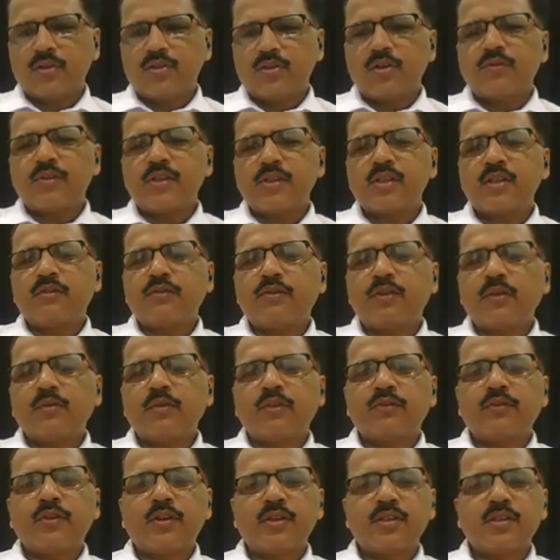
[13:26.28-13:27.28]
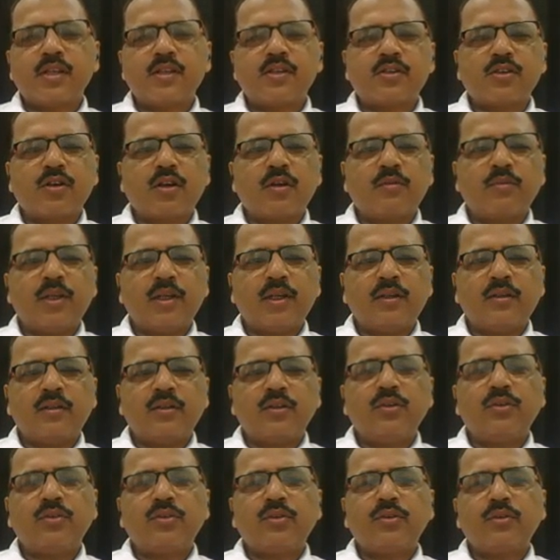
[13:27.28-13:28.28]
So obviously from the first installment,
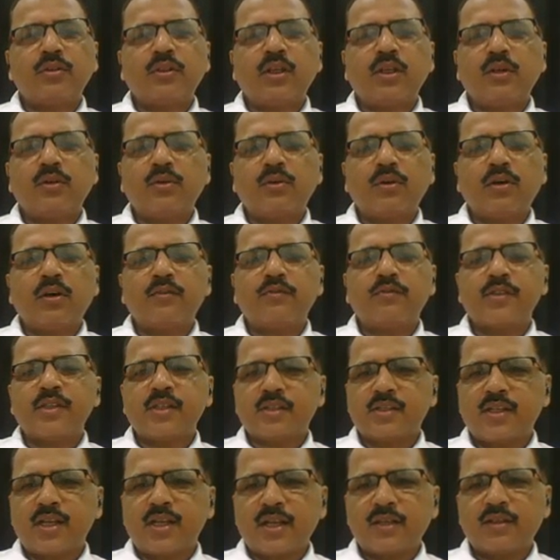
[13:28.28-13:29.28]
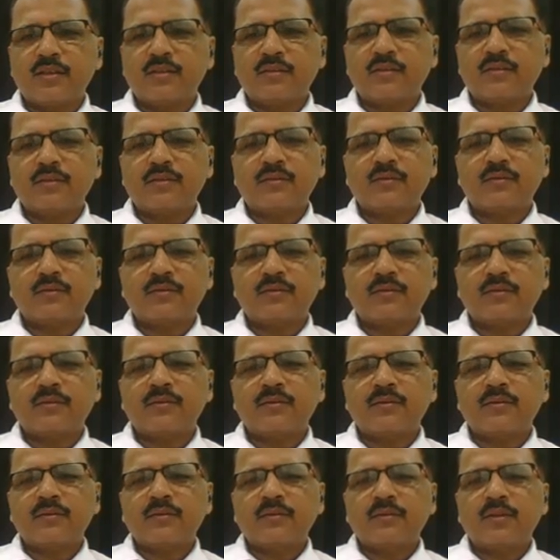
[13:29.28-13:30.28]
you took the loan of 6 lakh.
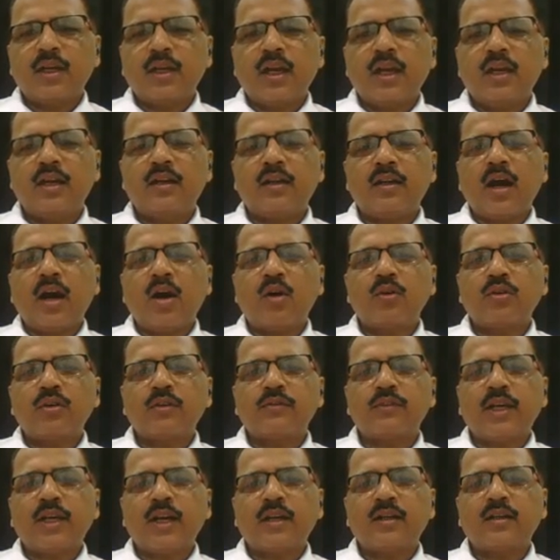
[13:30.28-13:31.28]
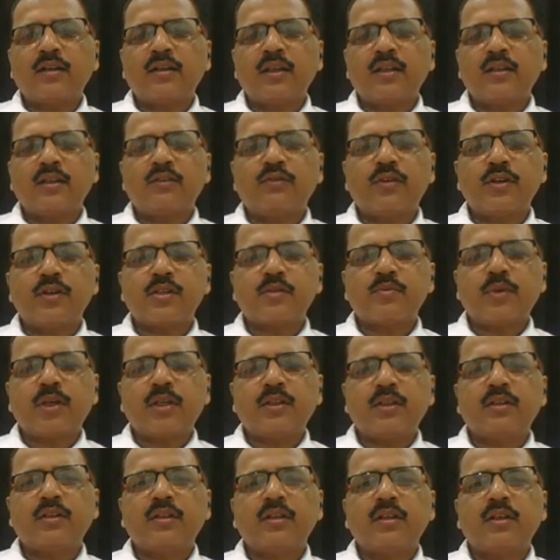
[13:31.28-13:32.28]
And out of that, in the first
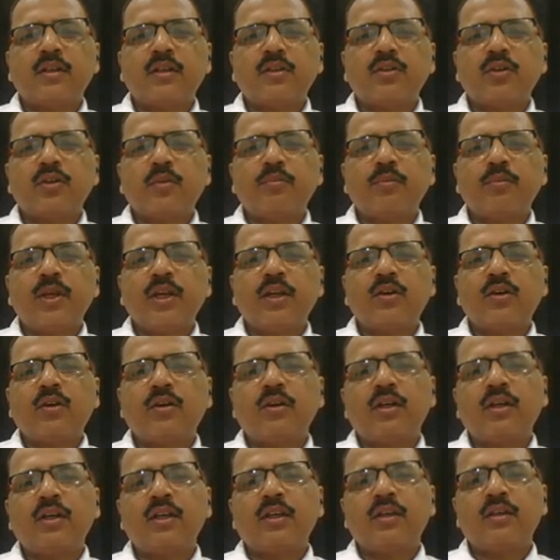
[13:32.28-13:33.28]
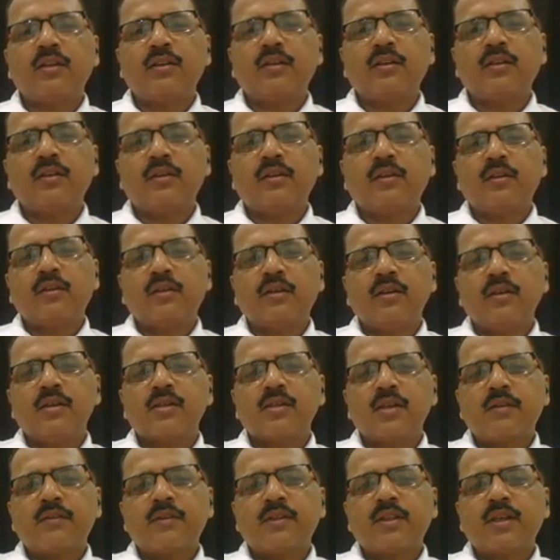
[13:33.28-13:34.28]
month, you have paid already
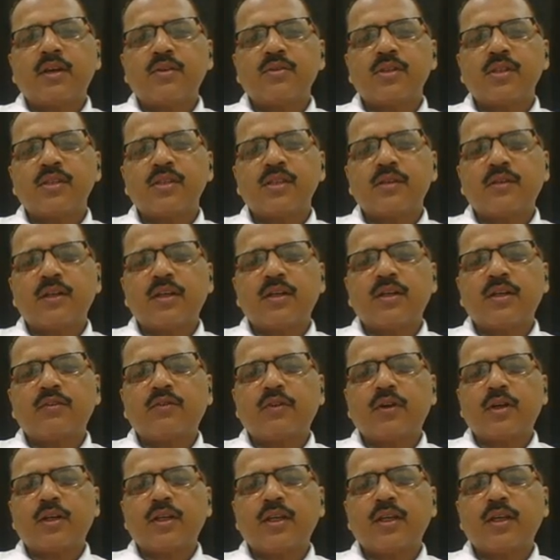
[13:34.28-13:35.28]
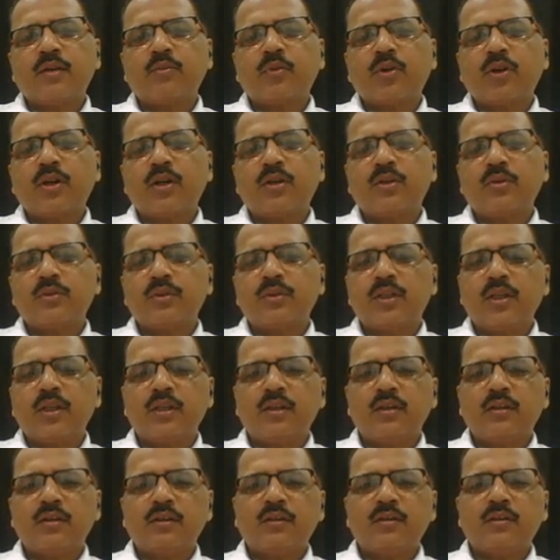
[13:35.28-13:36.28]

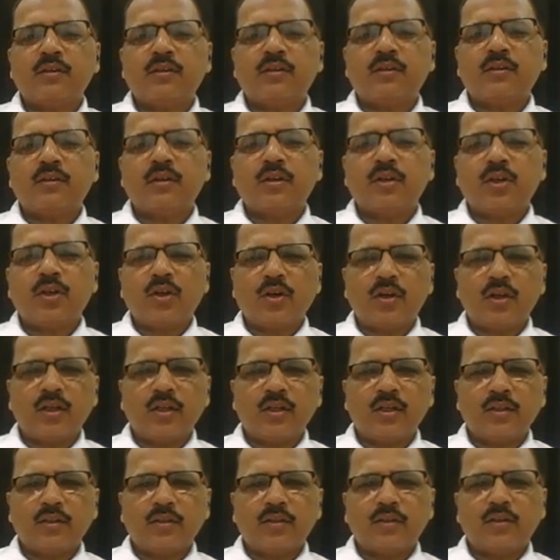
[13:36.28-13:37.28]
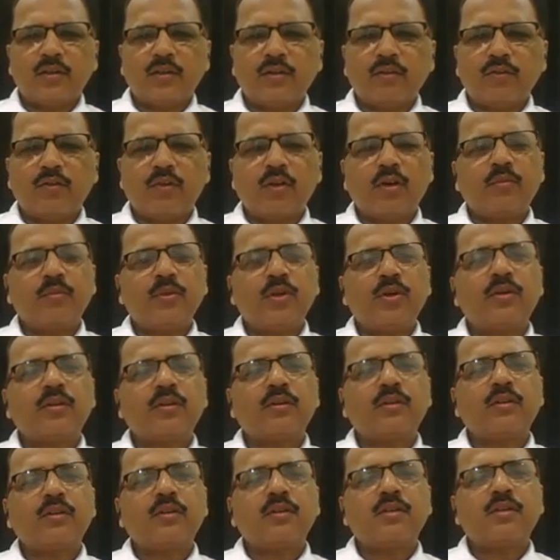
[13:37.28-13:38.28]
$7,748.23 from
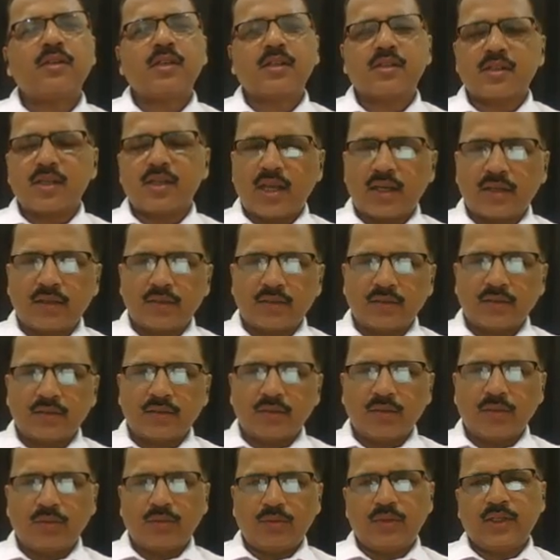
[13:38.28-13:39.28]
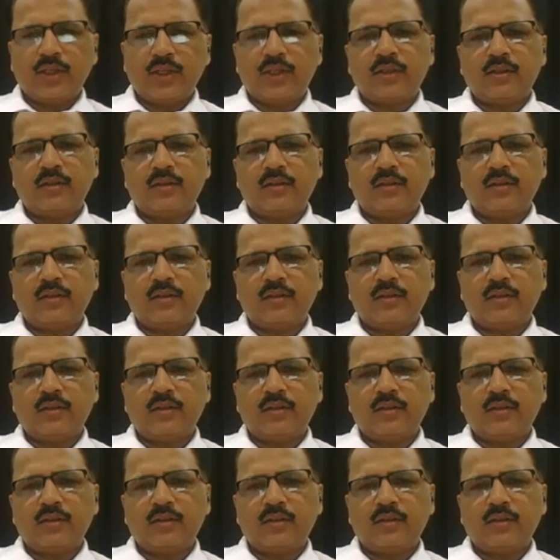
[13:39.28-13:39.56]
your 6 lakh loan.